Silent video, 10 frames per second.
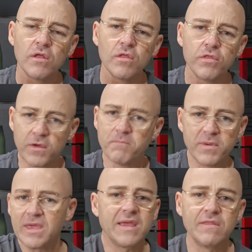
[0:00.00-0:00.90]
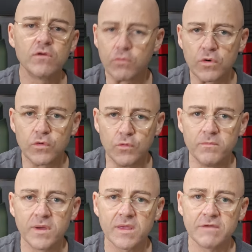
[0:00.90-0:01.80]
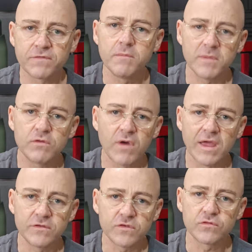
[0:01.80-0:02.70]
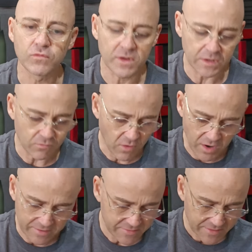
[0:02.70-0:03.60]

them being in the room if the mid-range is really right.